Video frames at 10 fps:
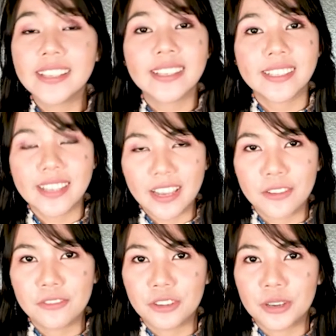is a
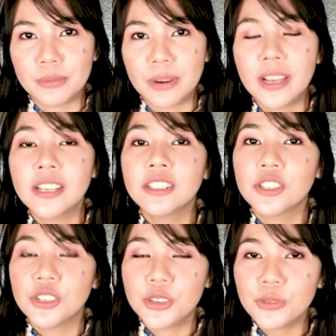stative verb,
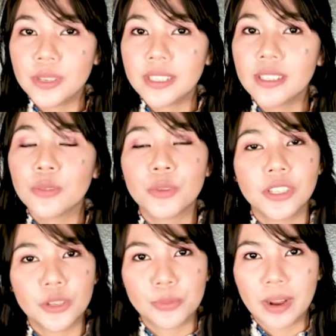to do it
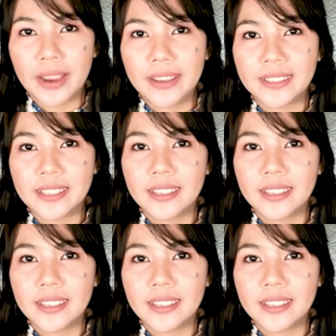with your mind.